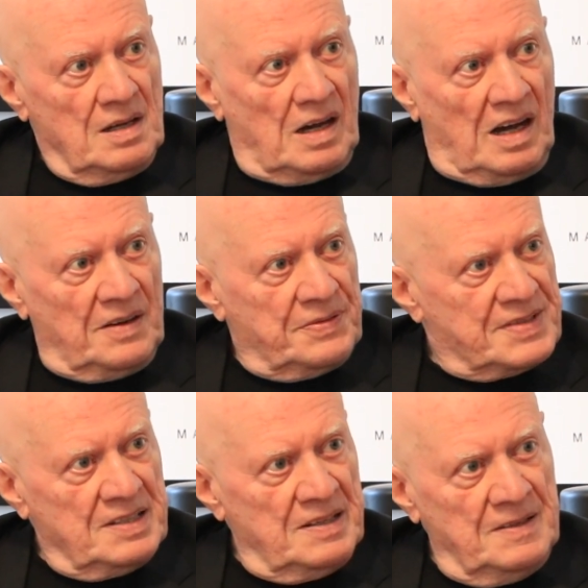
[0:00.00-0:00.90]

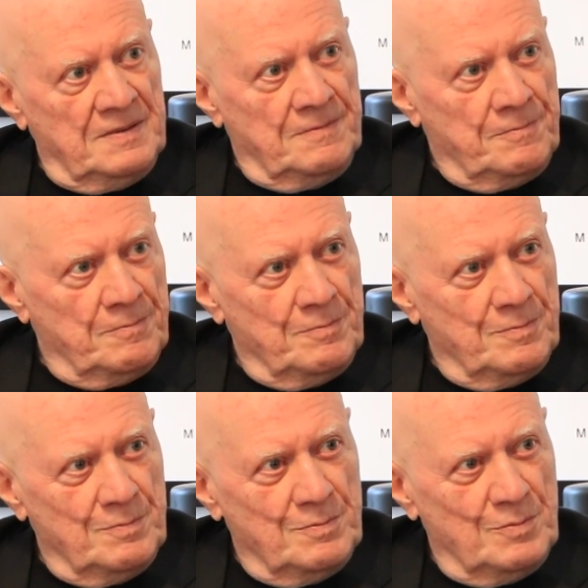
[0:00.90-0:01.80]
after
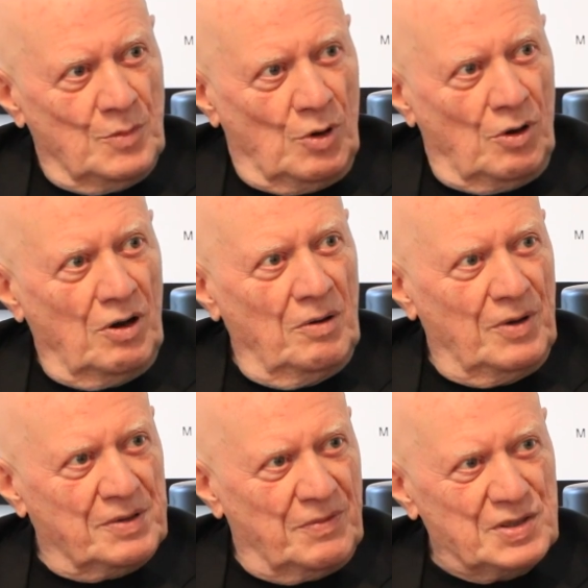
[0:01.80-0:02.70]
all
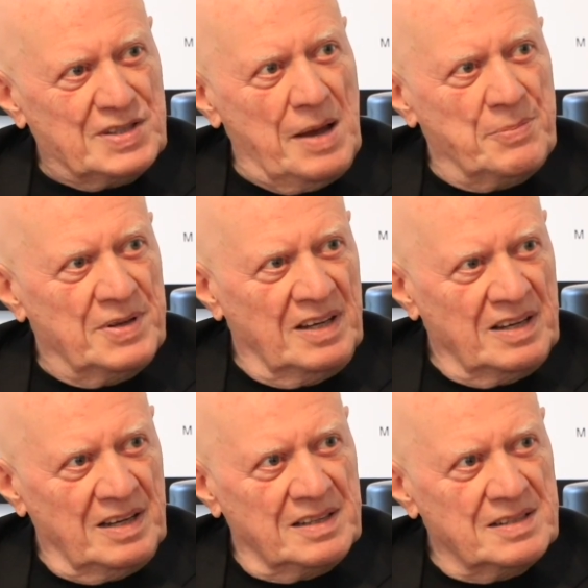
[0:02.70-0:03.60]
what was
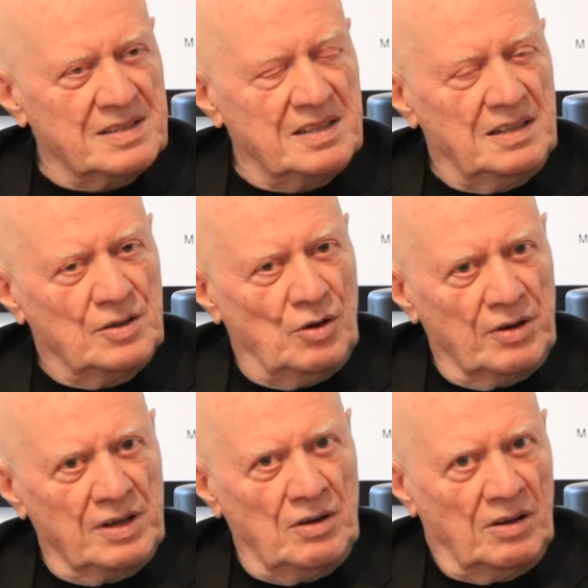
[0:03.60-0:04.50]
happening and is still
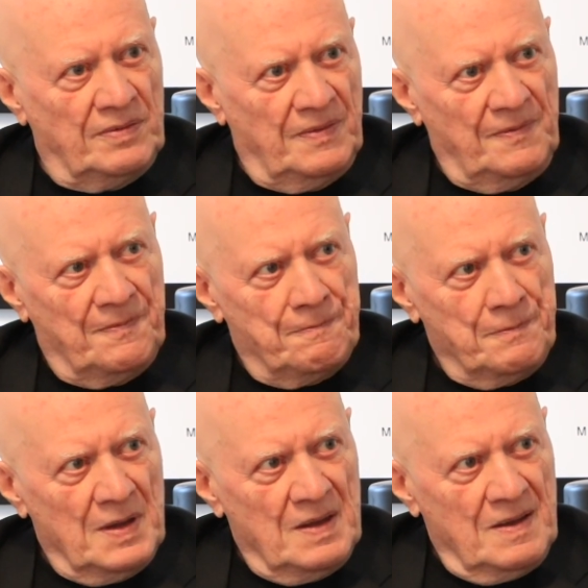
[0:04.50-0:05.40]
going on,
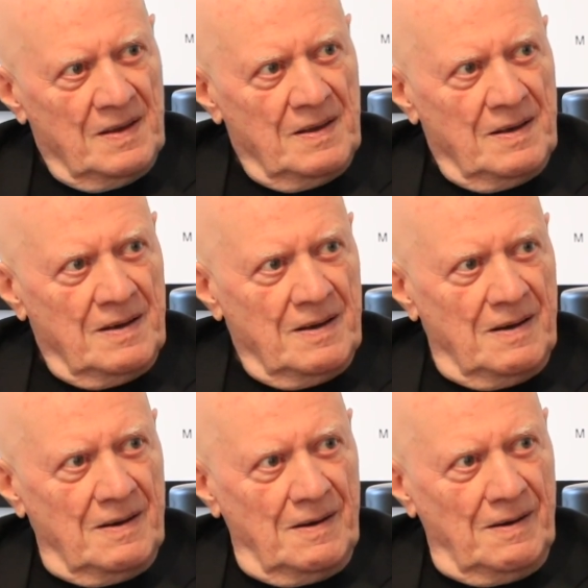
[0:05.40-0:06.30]

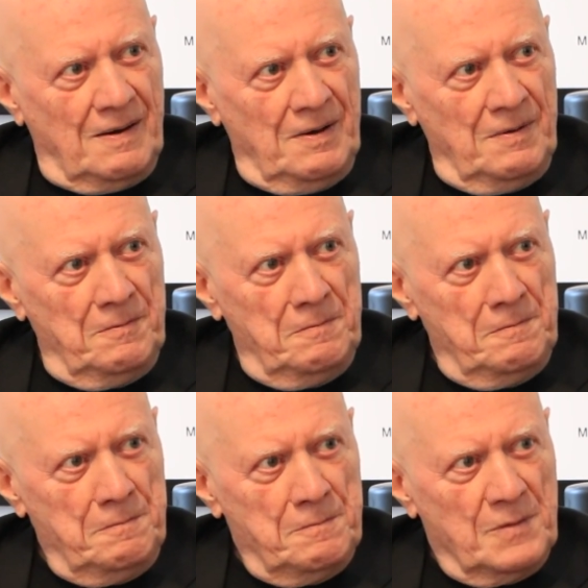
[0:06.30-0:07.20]

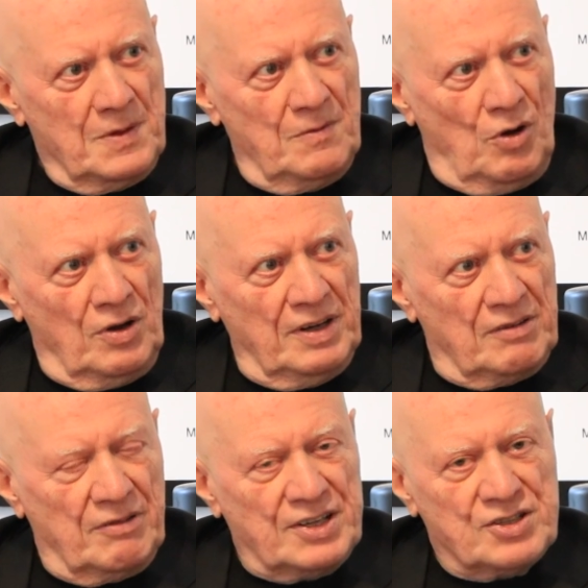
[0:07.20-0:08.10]
the war and
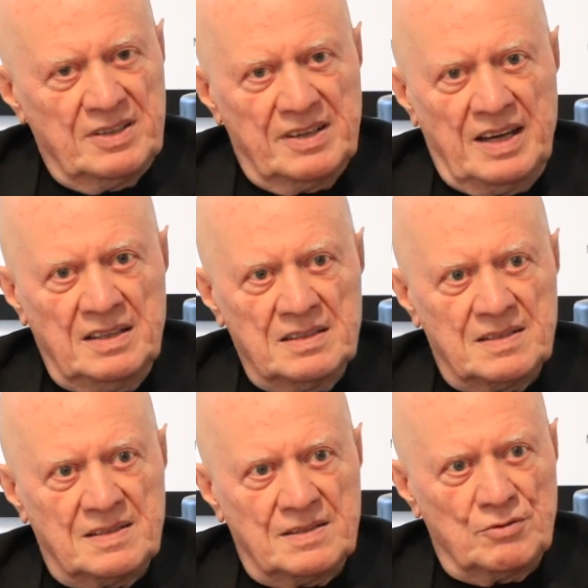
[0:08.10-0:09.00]
aggression
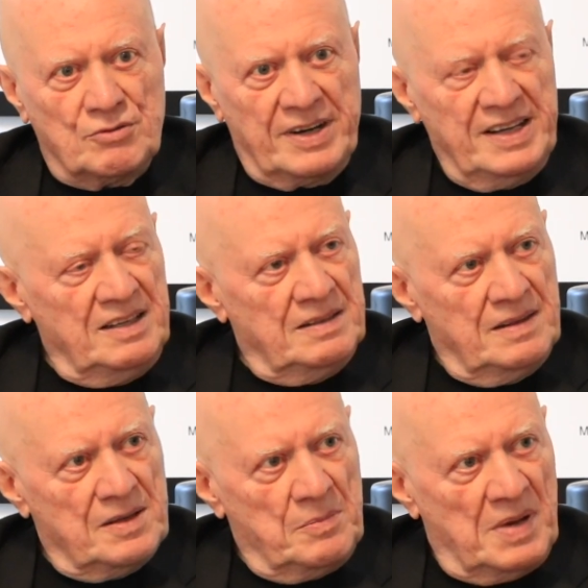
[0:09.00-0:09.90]
against
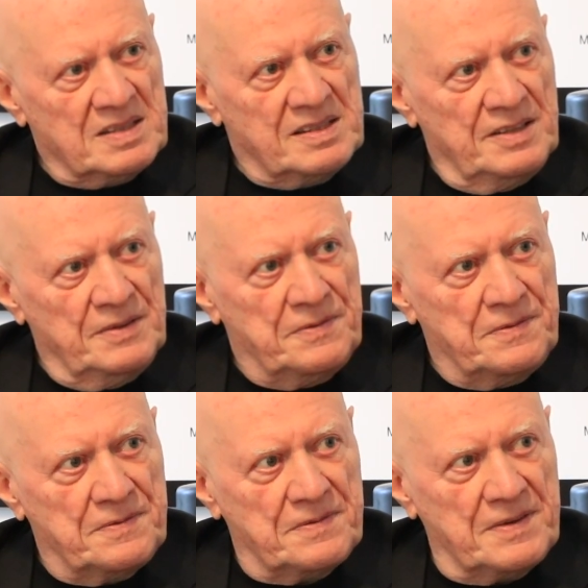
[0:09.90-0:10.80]
Ukraine, the massive
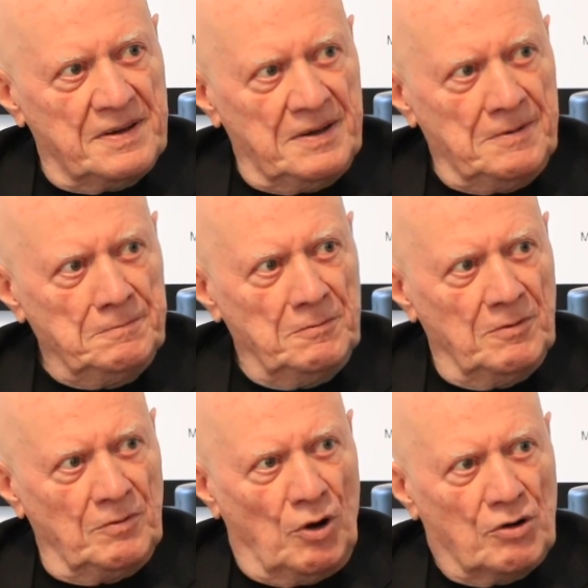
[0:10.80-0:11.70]

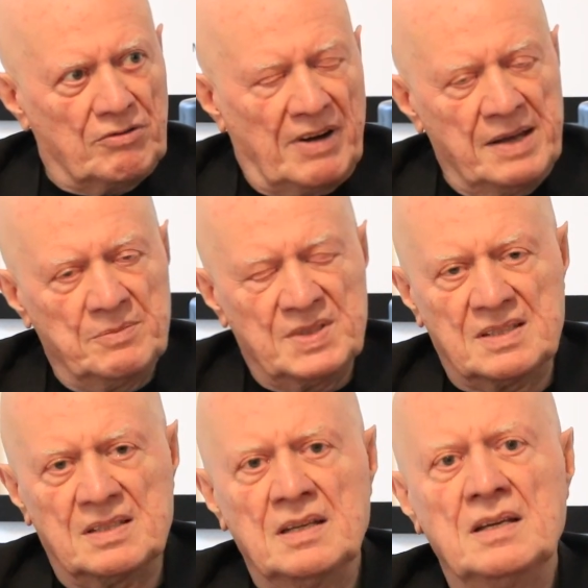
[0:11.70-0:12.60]
war
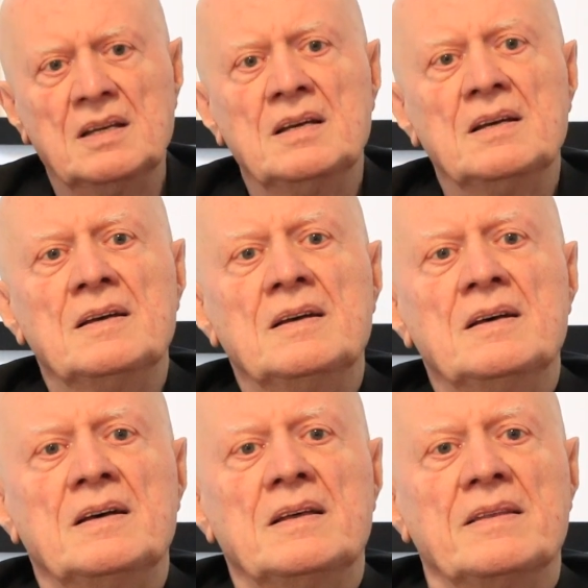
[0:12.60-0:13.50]
crimes,
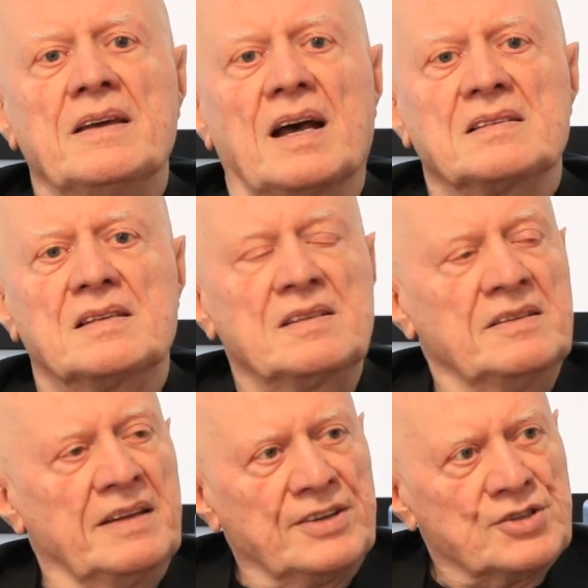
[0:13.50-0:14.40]
the
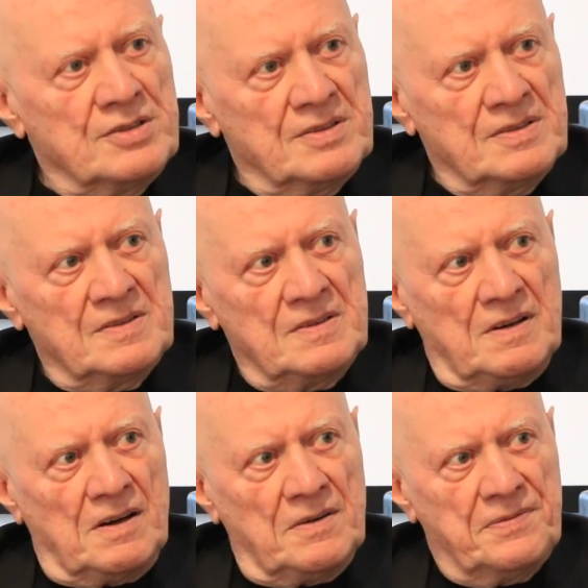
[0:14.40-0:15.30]
assassination
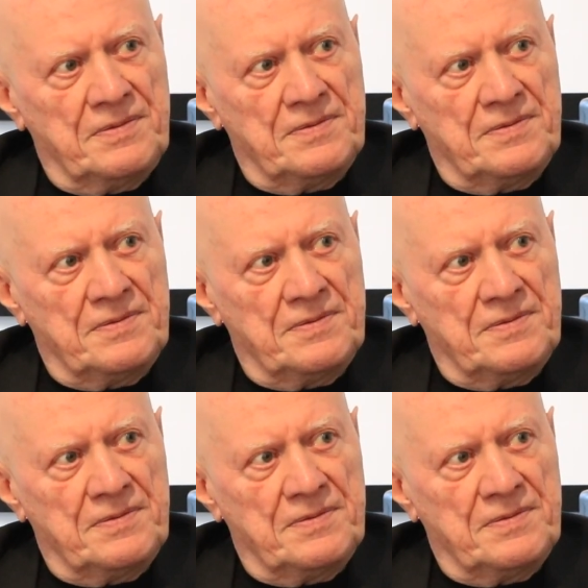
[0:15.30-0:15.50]
of